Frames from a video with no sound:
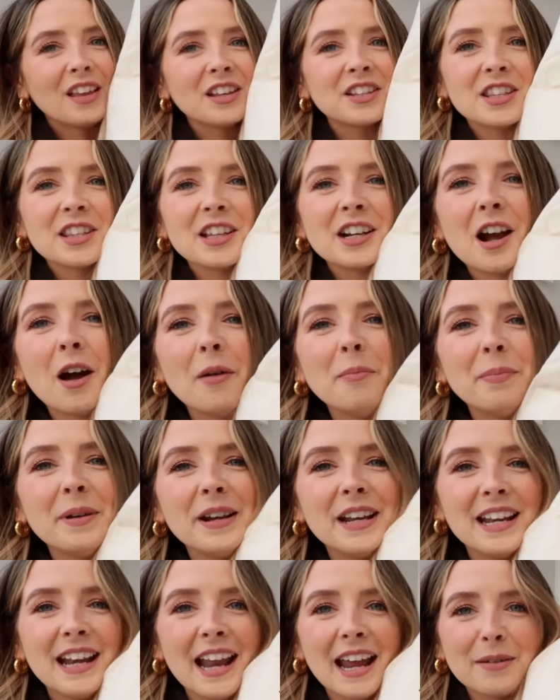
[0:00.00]
So the
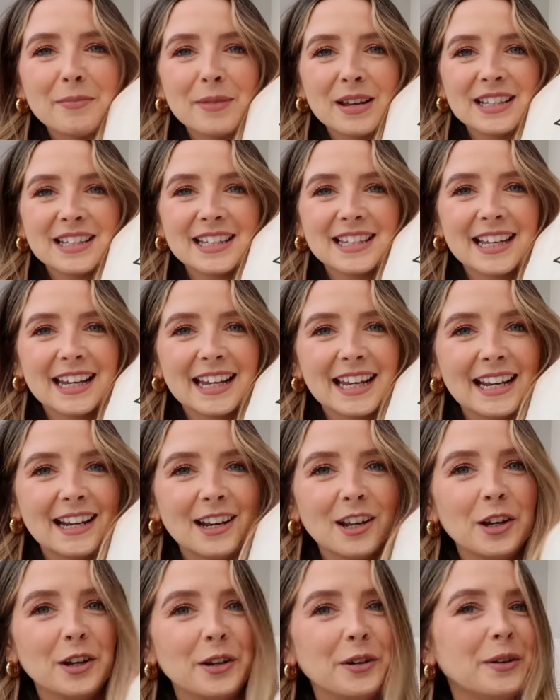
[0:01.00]
company name is Ziggy
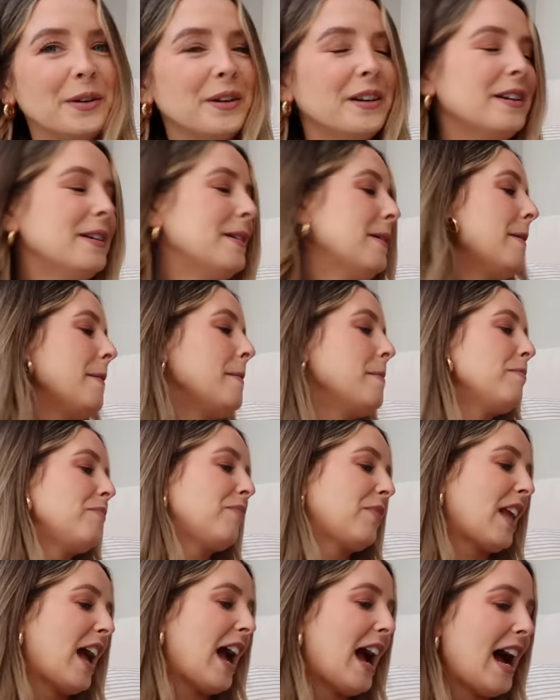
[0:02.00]
Lou,
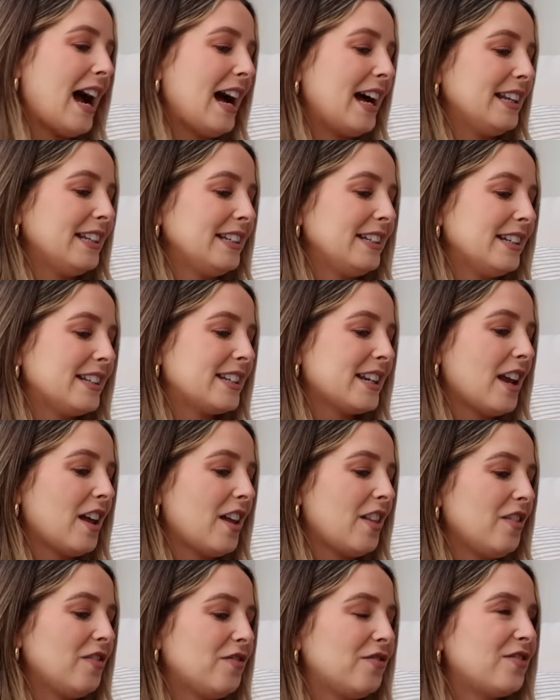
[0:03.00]
and
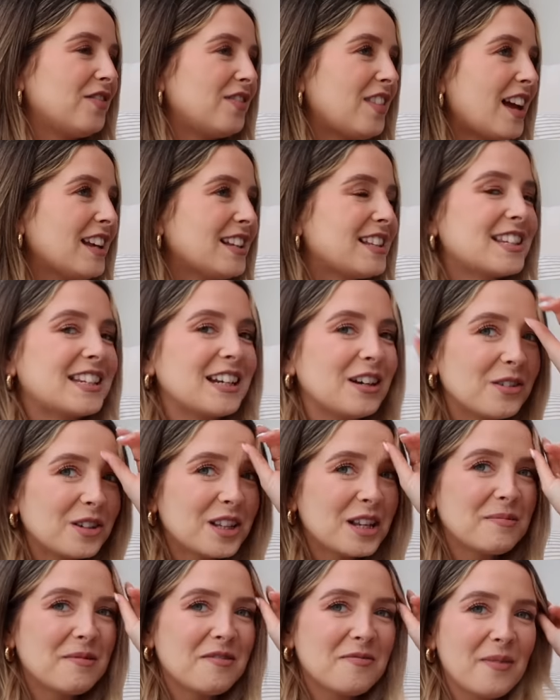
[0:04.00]
they're still
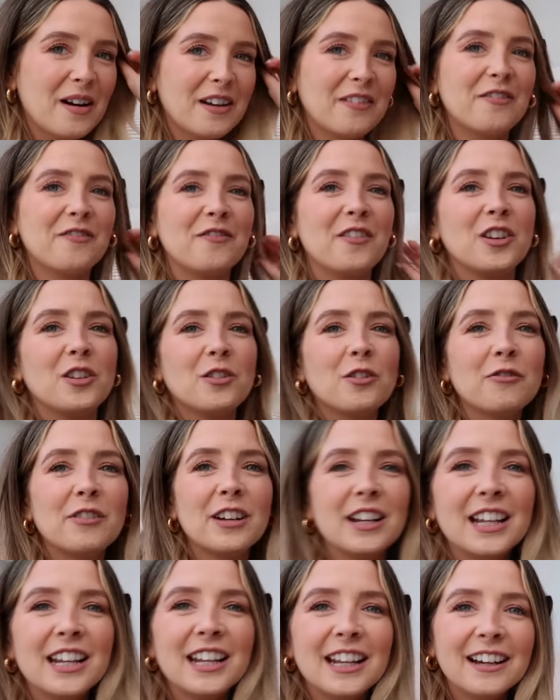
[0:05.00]
some of my... You're not
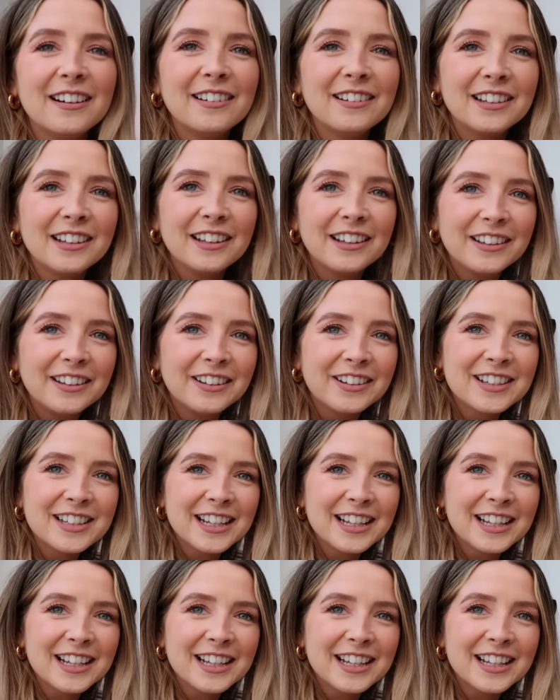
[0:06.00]
really in it, are you?